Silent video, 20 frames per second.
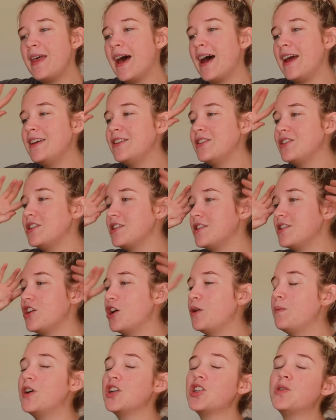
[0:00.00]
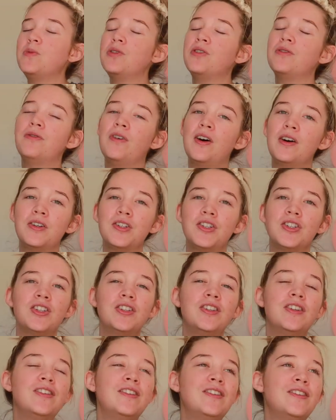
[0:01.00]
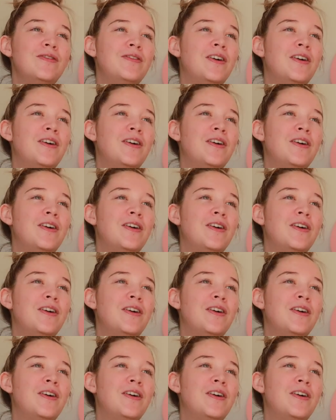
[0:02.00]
that is just so much more function